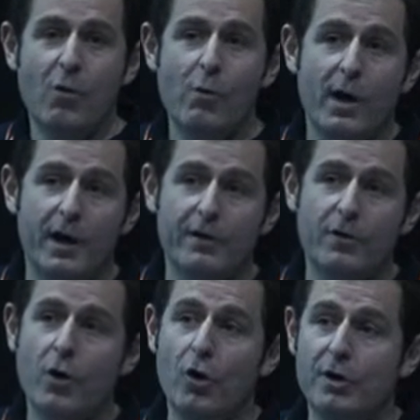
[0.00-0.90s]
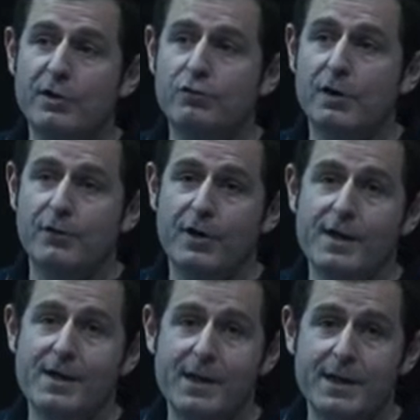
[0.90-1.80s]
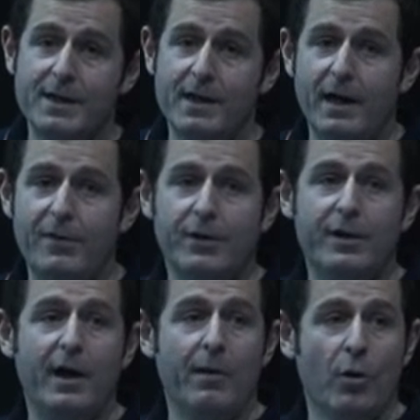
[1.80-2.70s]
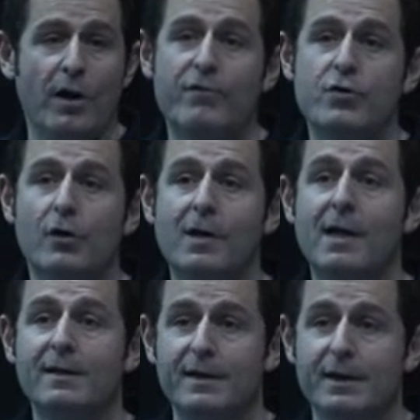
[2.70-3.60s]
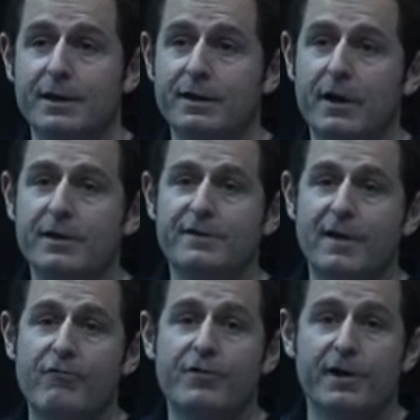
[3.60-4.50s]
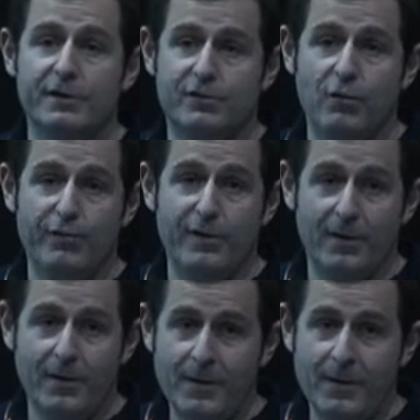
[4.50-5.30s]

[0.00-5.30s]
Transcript: We are in the early 2009, and the cable have not landing in East Africa so far.